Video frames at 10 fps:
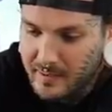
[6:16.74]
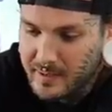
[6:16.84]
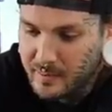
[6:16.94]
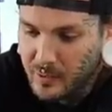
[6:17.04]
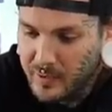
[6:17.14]

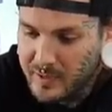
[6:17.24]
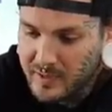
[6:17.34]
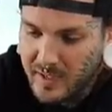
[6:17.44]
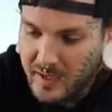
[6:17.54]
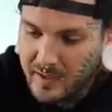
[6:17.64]
Some more
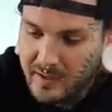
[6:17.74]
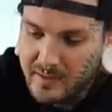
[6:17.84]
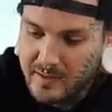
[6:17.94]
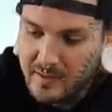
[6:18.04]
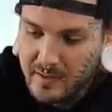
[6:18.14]

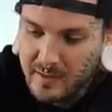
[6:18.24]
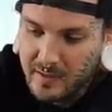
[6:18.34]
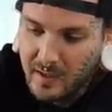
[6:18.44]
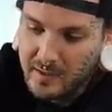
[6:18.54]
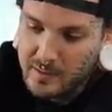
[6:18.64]
stickers.
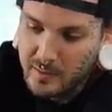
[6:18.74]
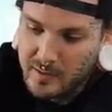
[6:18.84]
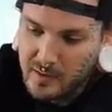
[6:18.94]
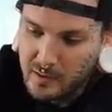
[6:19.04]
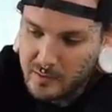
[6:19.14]
Oh, this
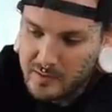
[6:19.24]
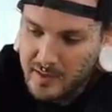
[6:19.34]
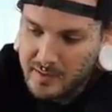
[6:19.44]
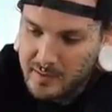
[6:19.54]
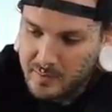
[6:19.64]
one's cool. It's
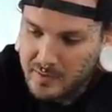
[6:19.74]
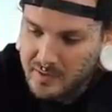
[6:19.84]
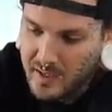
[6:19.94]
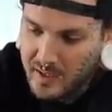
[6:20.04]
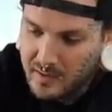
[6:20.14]
got some
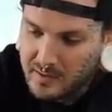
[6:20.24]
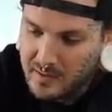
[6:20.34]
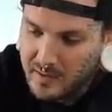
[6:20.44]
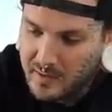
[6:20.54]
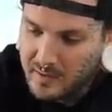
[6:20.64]
scales
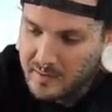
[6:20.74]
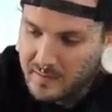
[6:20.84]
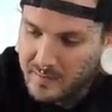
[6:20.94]
on